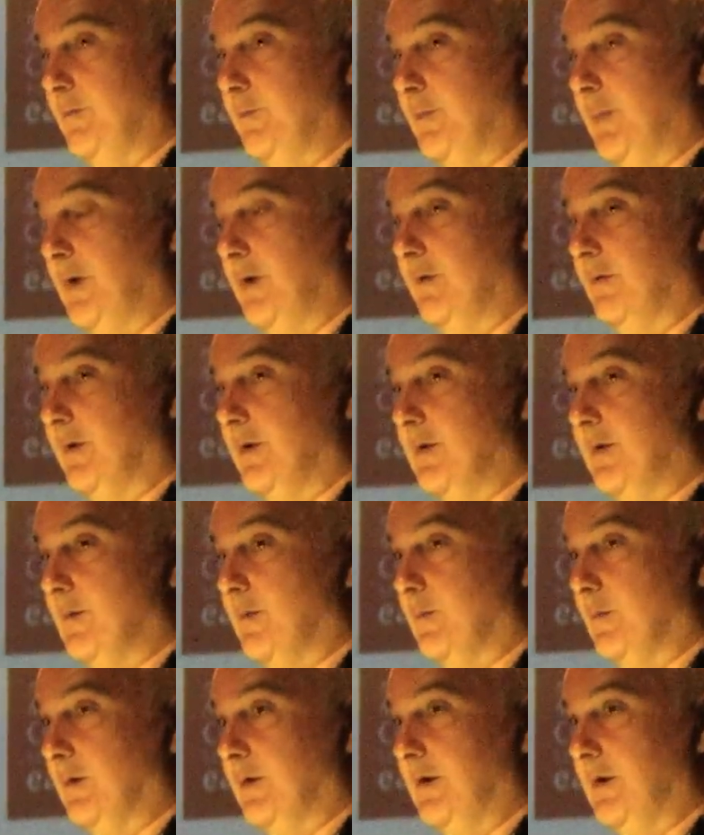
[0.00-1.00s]
period,
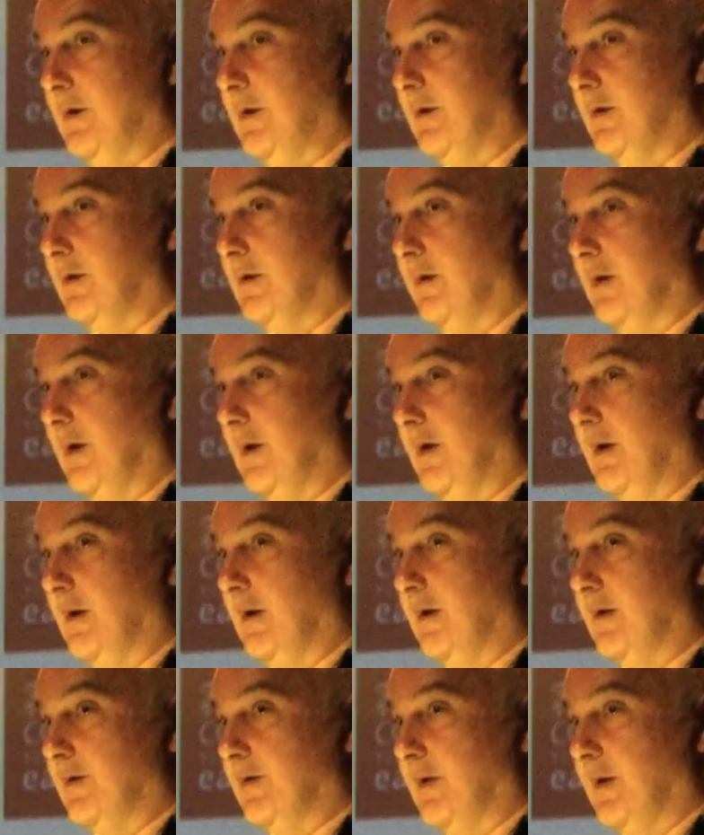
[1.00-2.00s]
we
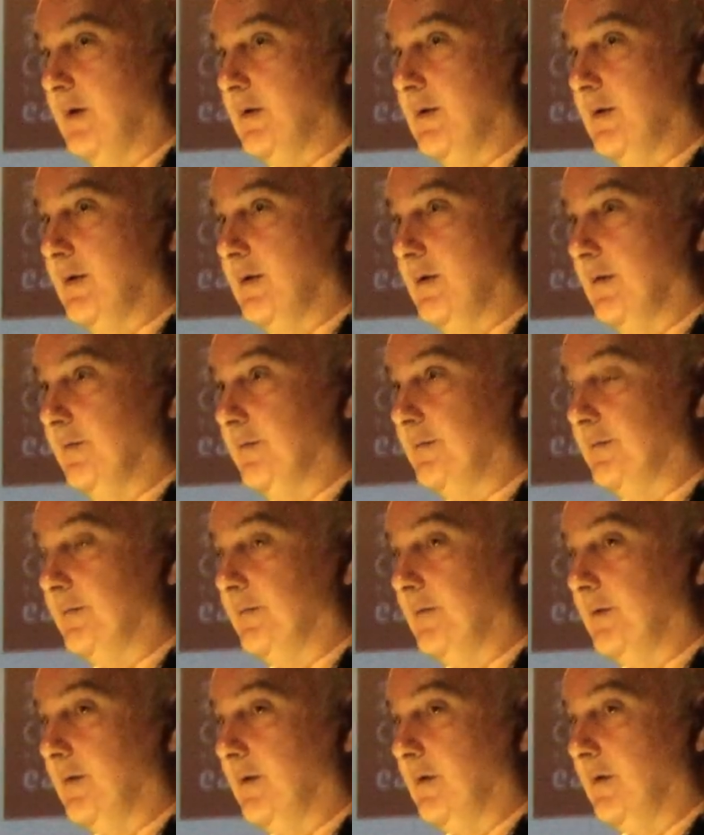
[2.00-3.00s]
attracted enough
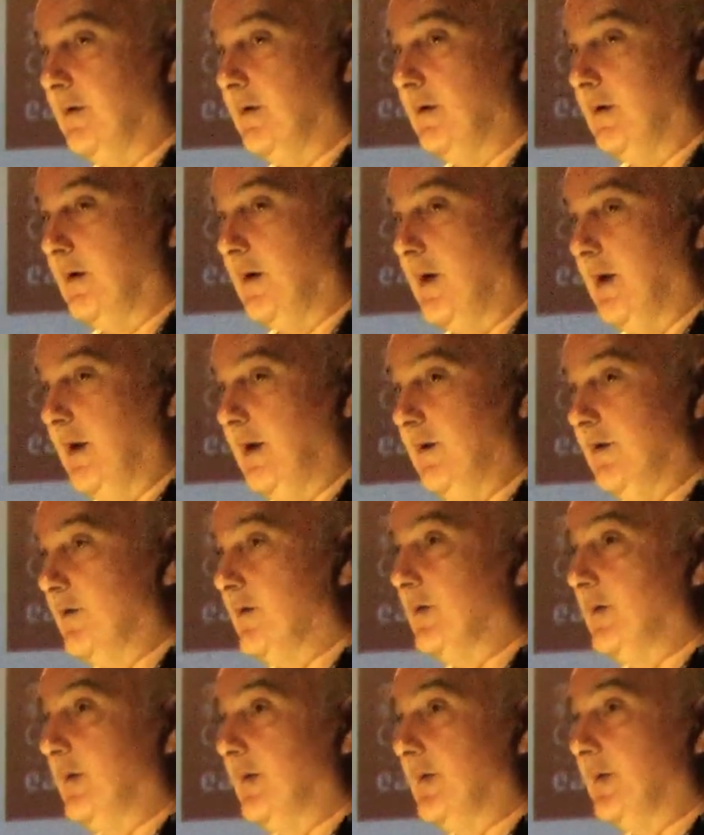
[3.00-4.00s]

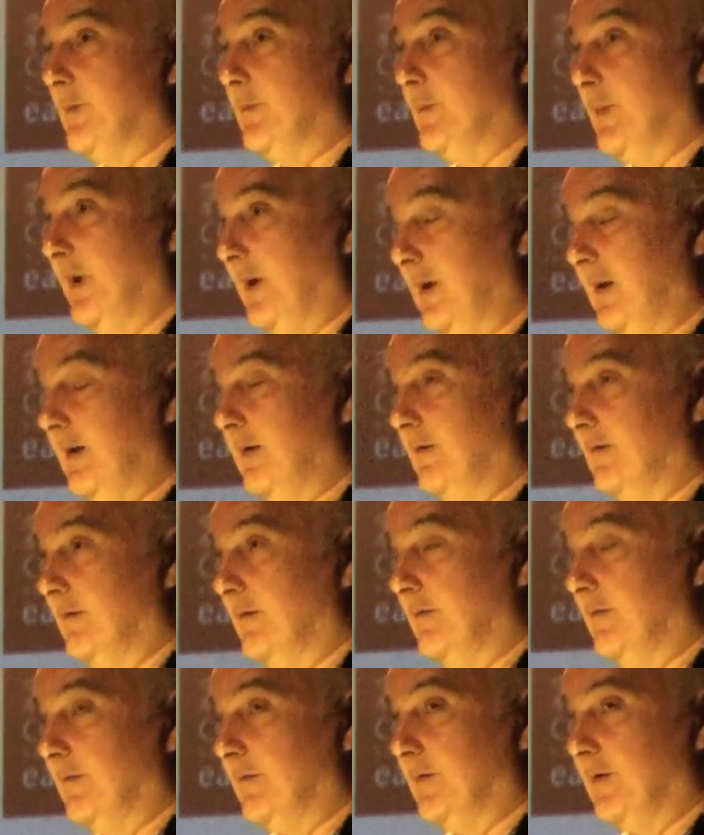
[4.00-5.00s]
entries to pay
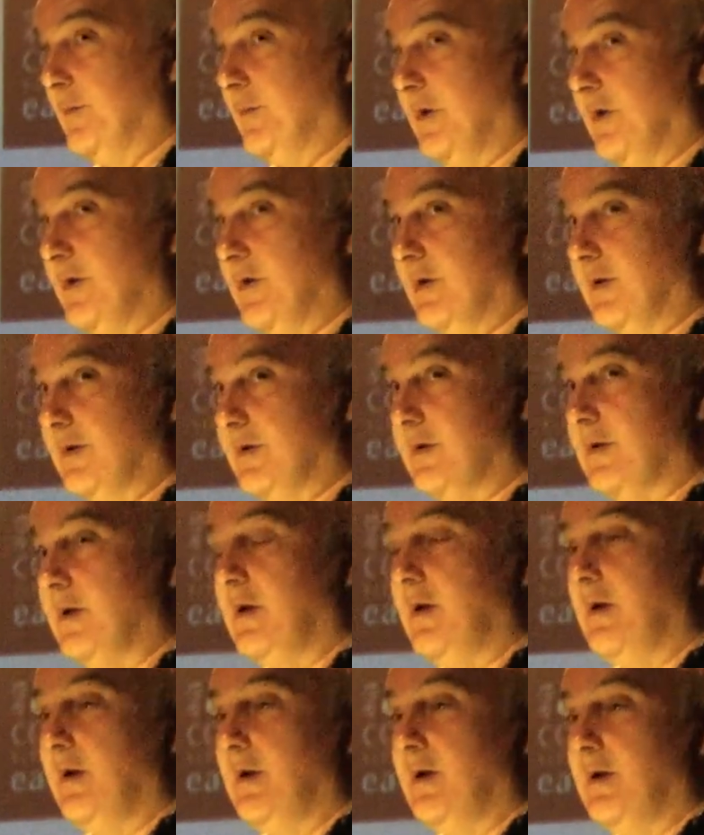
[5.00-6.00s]
for the project,
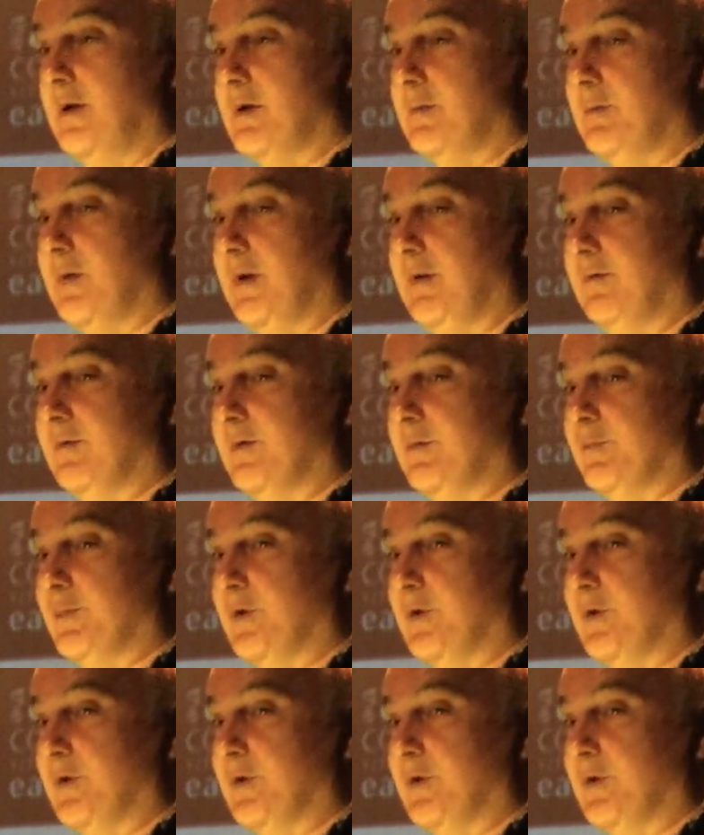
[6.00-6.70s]
to pay for the